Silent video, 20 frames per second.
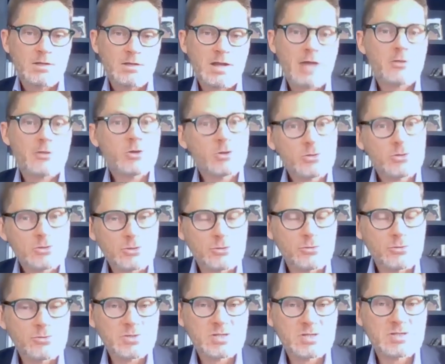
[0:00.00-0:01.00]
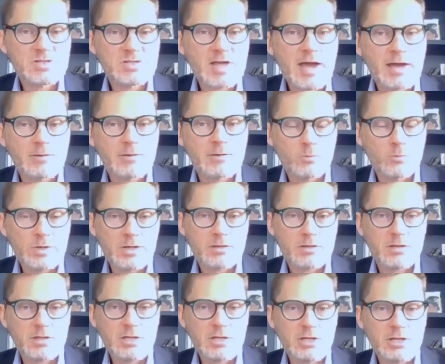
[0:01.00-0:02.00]
Now, the good news is that
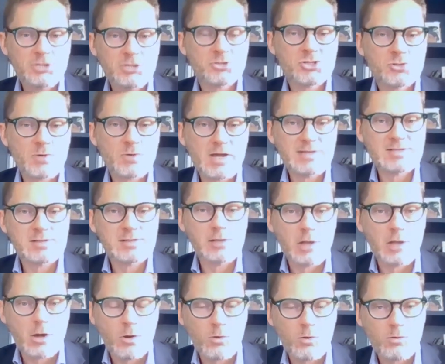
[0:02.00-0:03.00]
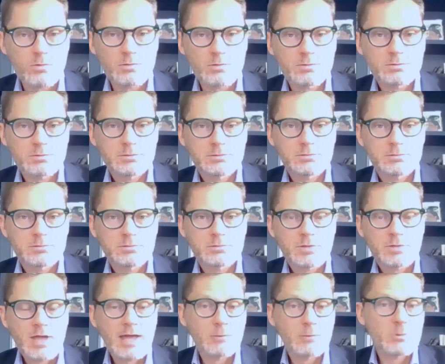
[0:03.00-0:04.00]
with interest rates low
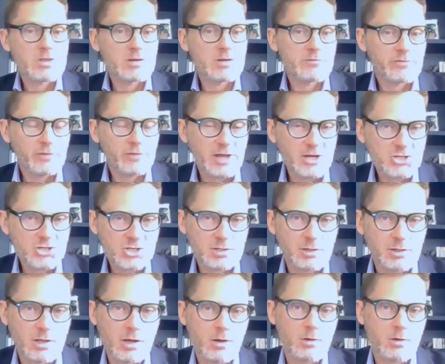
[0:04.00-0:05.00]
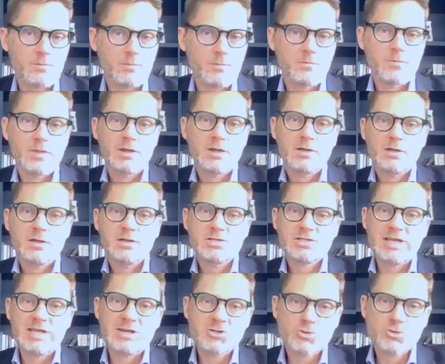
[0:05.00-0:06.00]
and with inflation low,
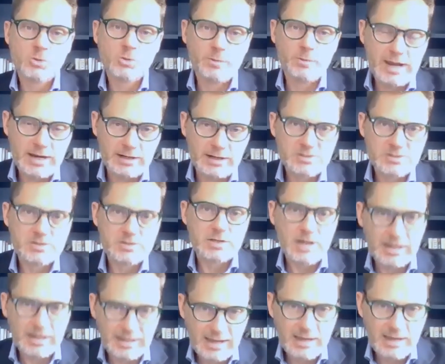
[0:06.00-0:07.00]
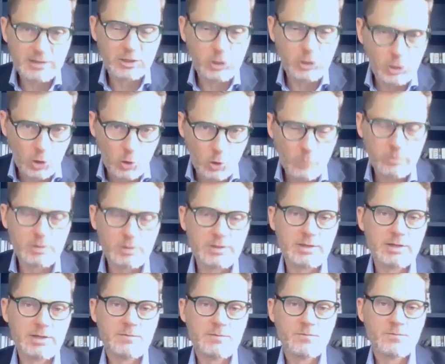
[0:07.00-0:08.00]
central banks, again,
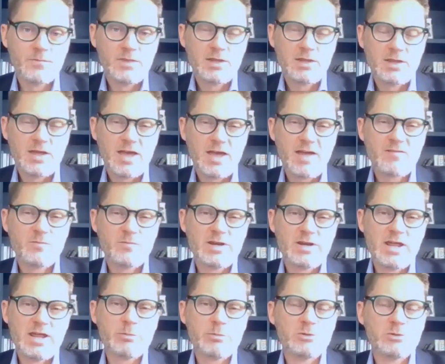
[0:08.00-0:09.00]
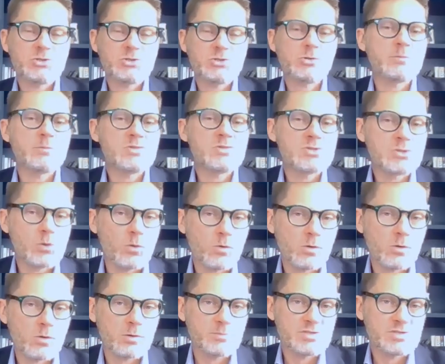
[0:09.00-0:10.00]
globally, have been able to
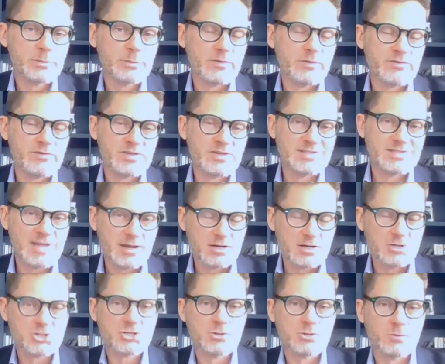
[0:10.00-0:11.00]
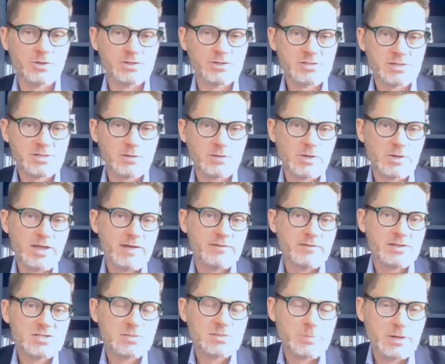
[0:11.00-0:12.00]
absorb some of this debt issuance that we
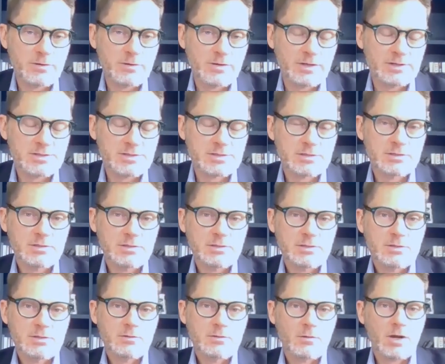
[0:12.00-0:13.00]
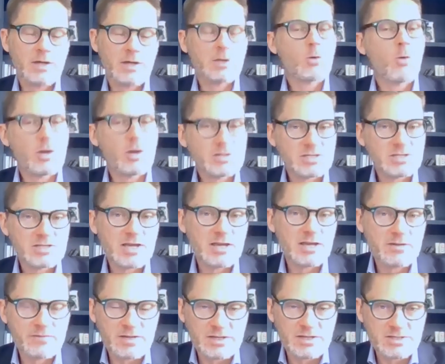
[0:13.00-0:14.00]
have experienced, right?
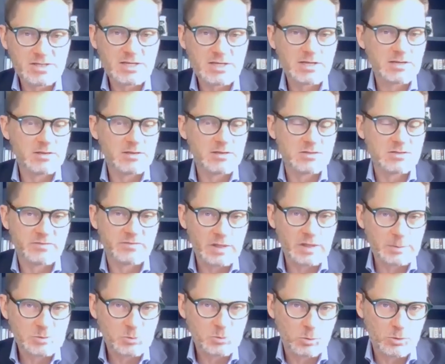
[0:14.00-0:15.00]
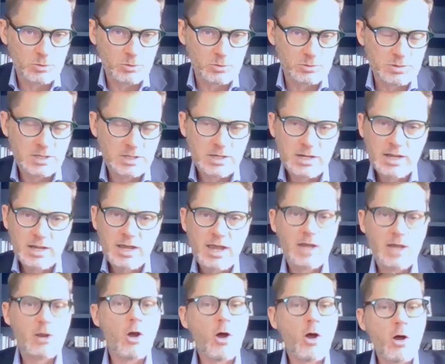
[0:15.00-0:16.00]
Quantitative easing in the developed world
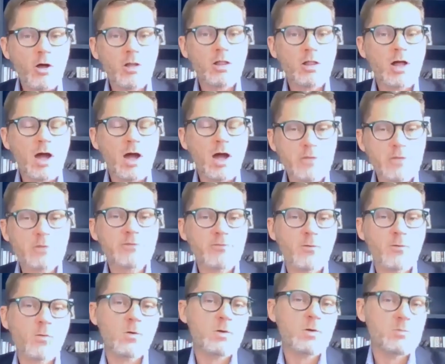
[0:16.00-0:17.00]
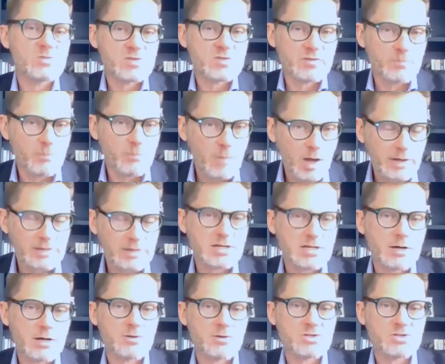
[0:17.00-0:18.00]
and all other forms of
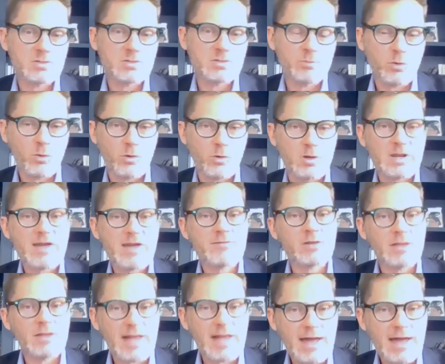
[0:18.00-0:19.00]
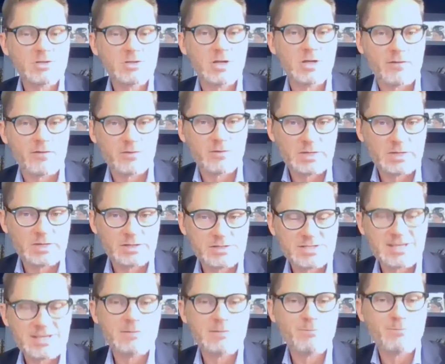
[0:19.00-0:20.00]
monetary support have allowed
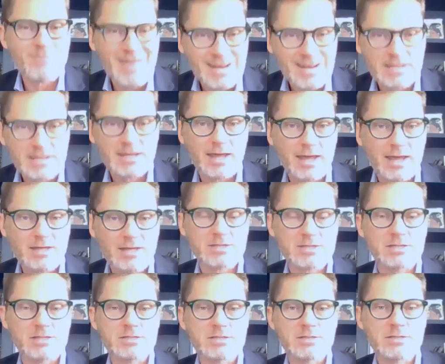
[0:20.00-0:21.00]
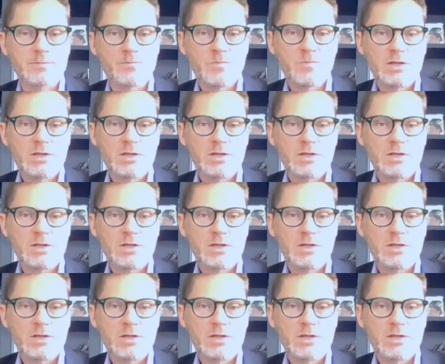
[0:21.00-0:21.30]
governments in many cases